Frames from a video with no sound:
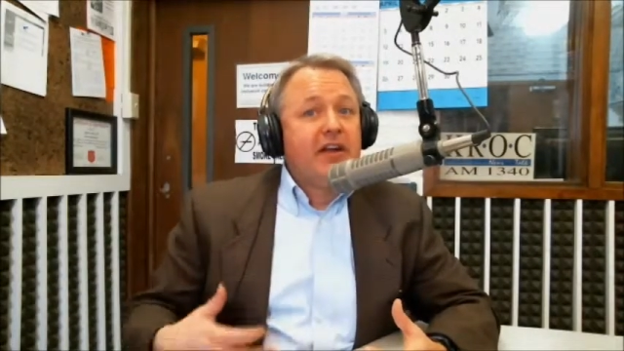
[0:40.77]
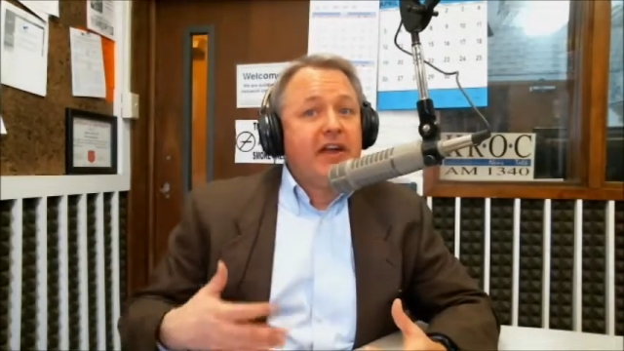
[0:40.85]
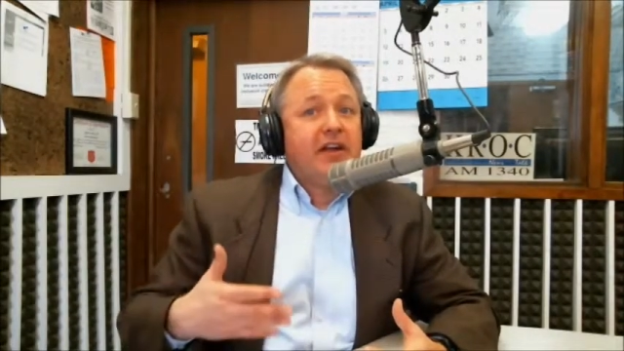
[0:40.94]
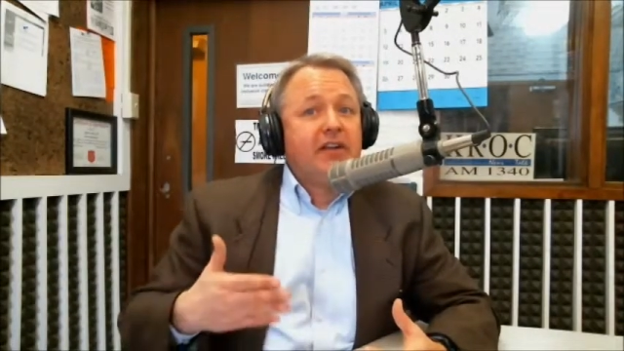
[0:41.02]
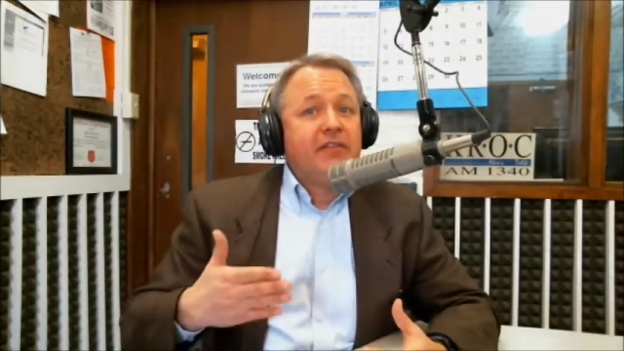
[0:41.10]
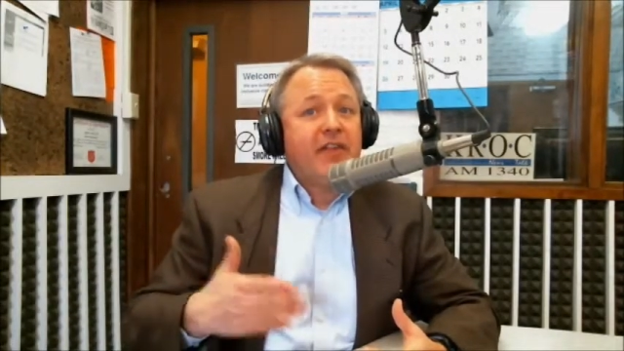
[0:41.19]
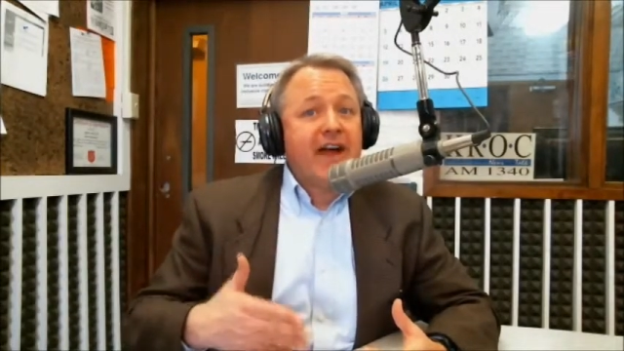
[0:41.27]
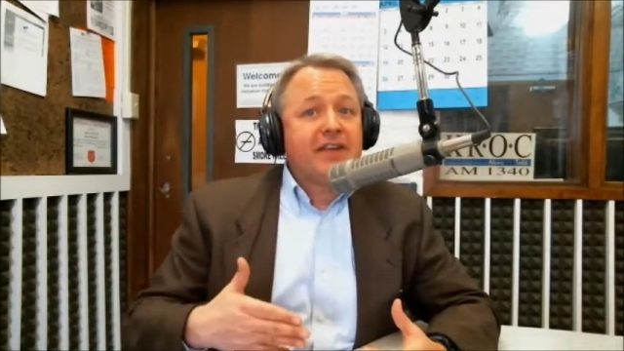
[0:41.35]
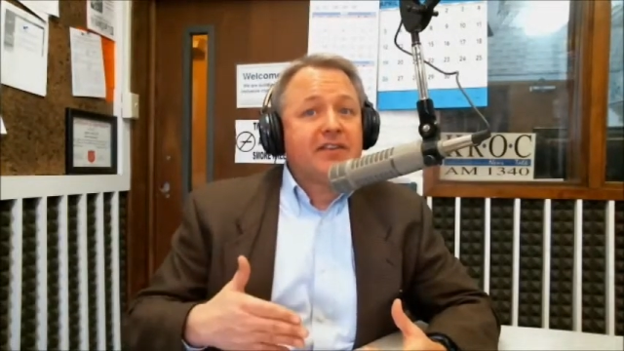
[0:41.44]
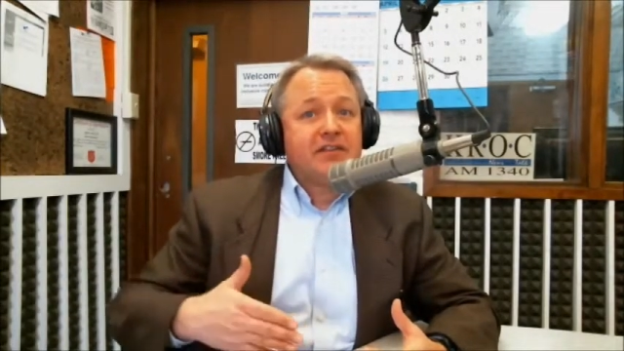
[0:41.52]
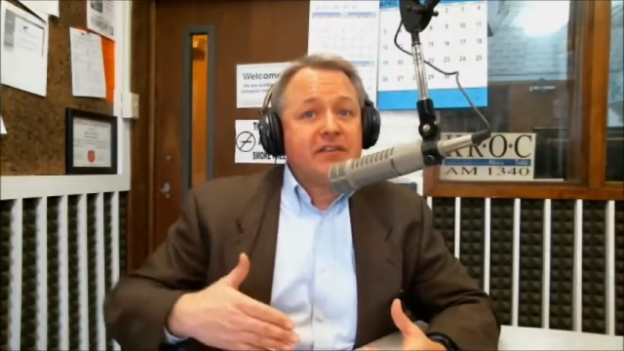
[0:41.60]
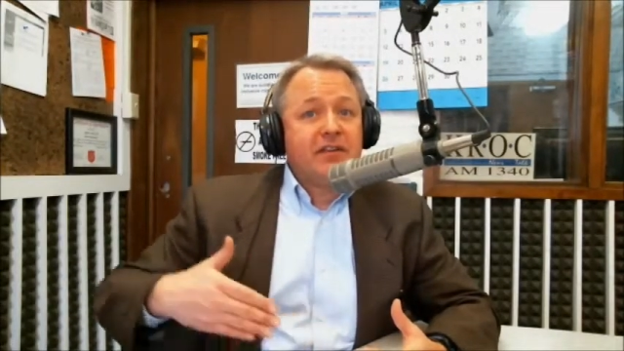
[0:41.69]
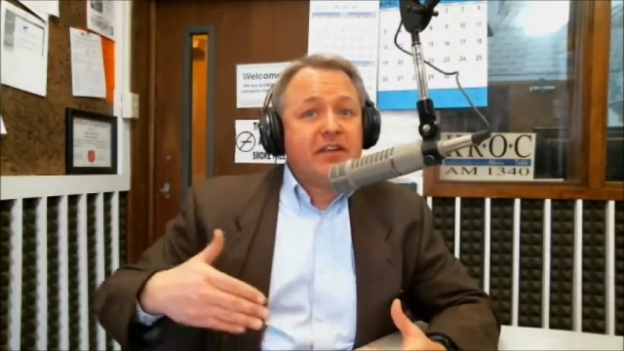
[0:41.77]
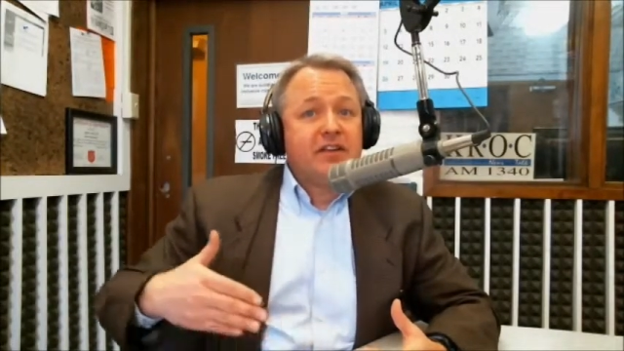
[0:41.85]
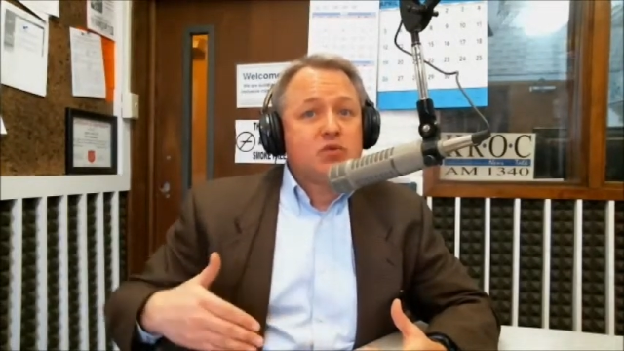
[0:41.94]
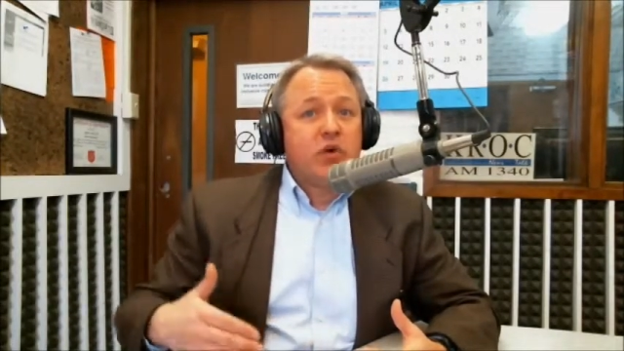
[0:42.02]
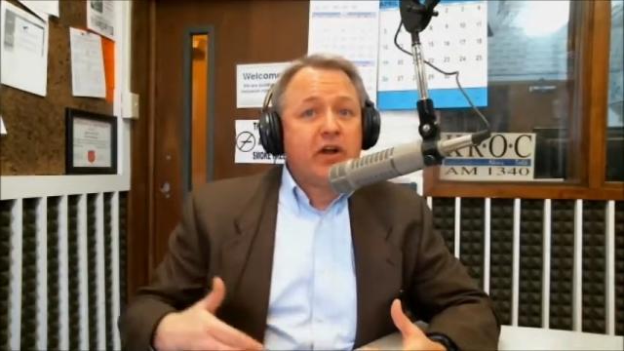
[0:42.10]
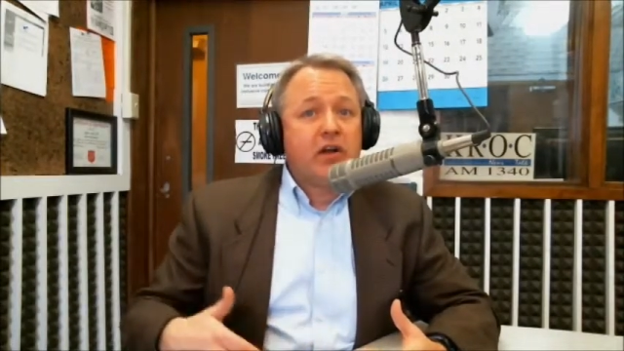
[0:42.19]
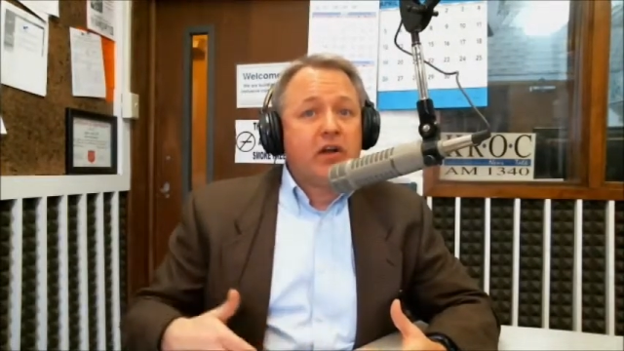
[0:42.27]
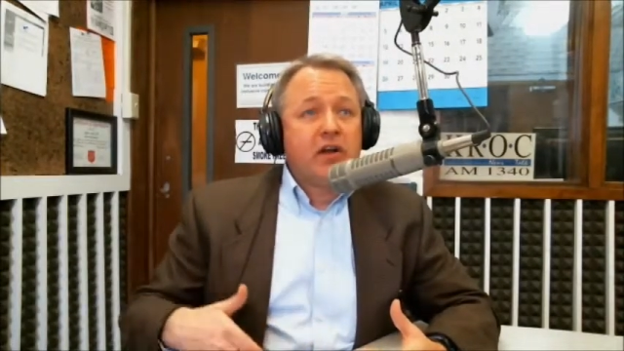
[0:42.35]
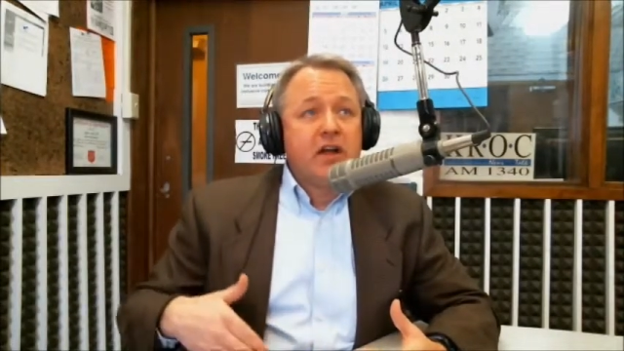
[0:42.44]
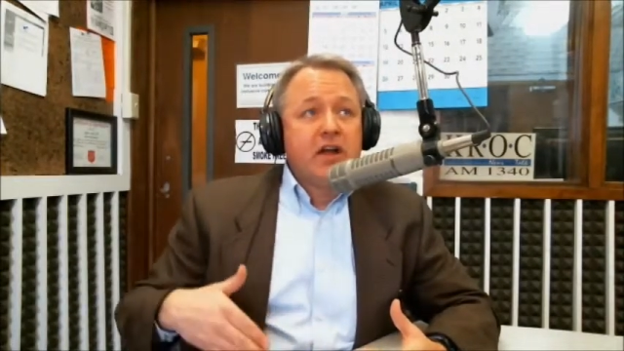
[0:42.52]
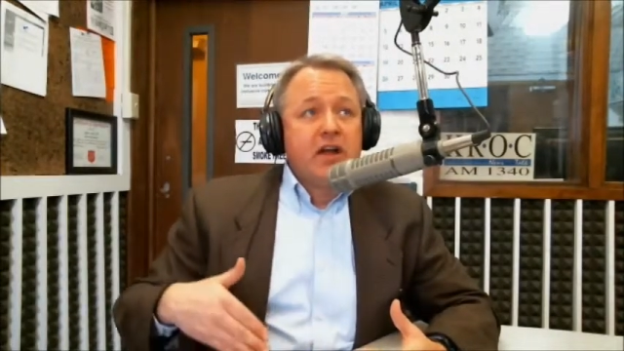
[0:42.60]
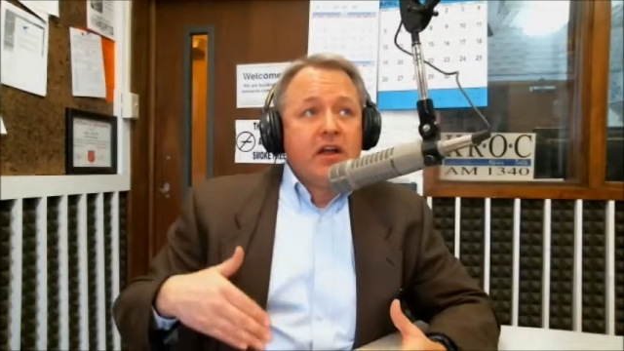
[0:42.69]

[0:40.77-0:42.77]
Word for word: and that is where